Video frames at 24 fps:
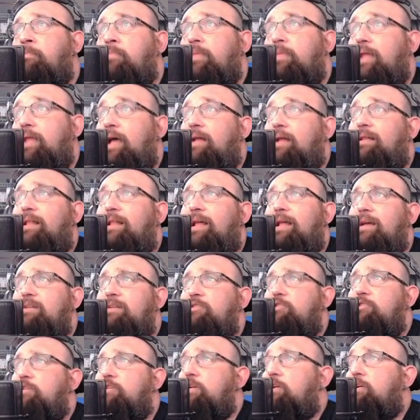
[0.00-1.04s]
At last
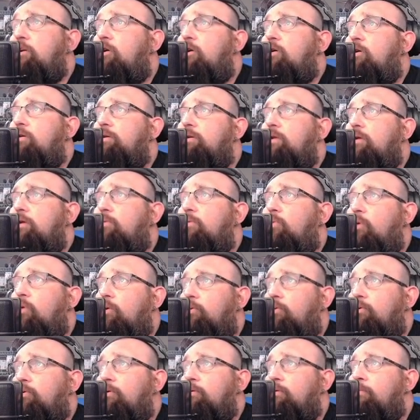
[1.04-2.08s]
she yawned and
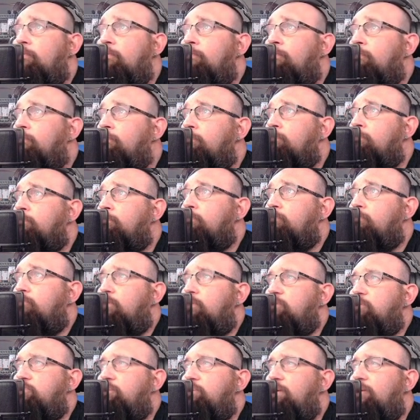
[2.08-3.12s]
woke, but
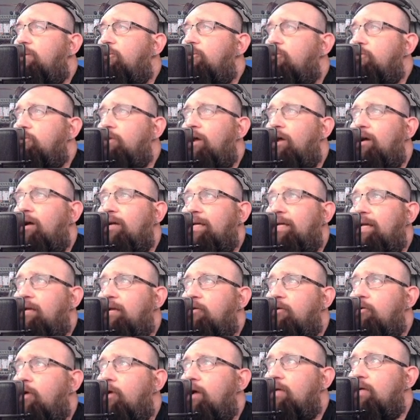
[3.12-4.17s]
she could not get
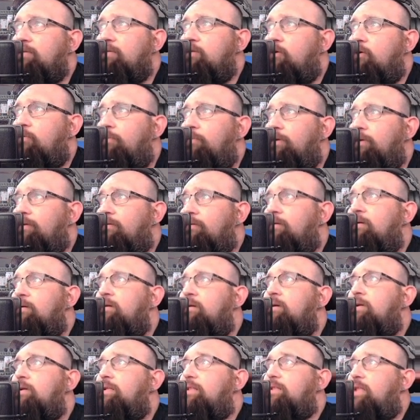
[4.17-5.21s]
her eyes open.
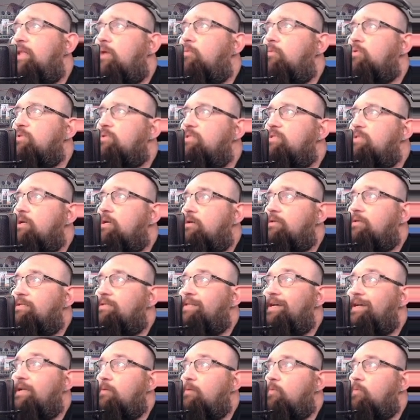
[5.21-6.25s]
They were stuck
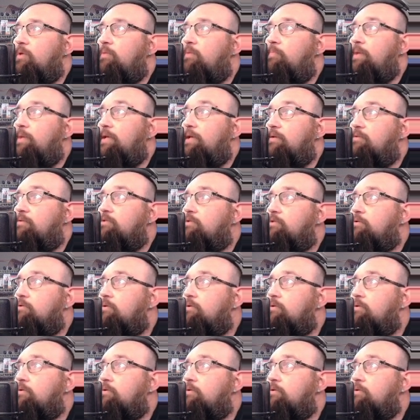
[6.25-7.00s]
tight with pitch.